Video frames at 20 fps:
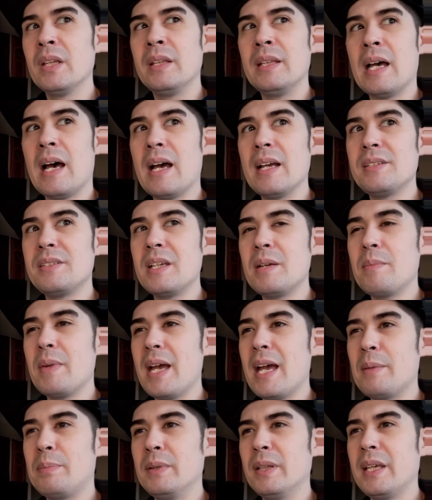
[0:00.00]
Now, I sent my
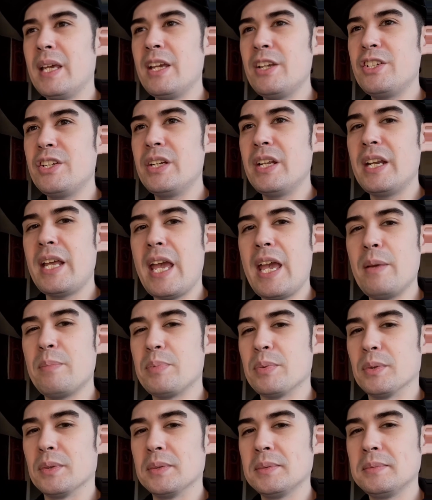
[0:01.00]
application in
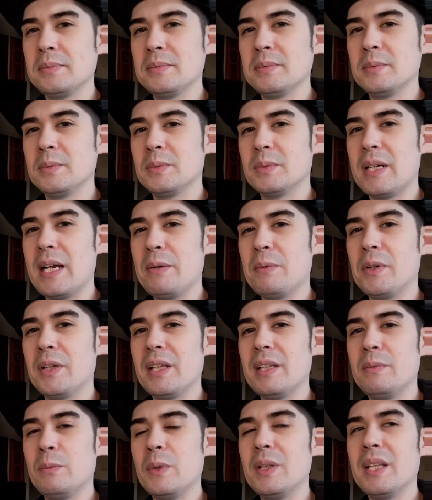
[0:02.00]
April, right,
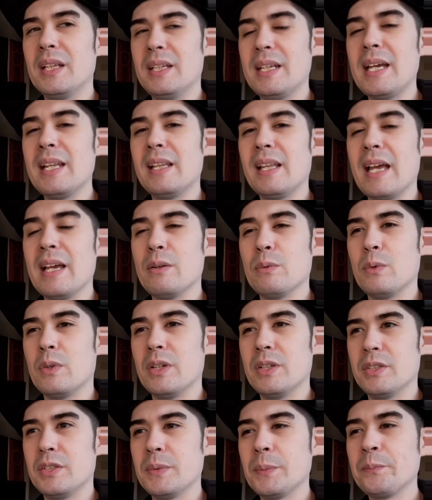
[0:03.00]
when the deadline
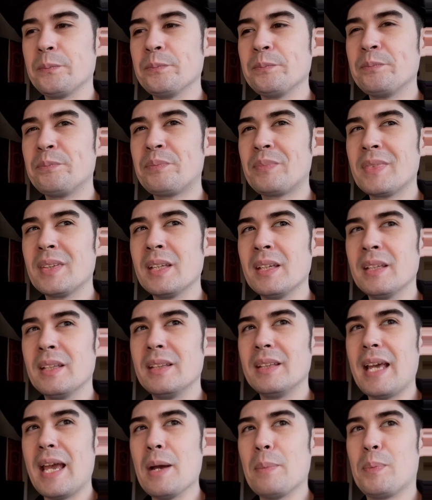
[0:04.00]
was.
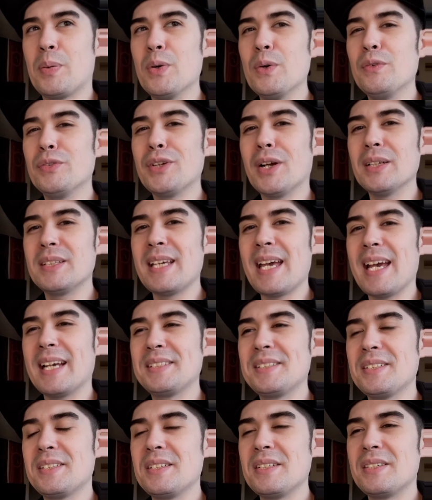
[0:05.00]
They approved our
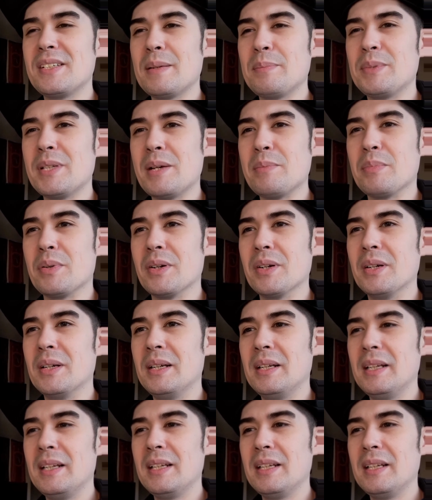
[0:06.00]
taxes in September.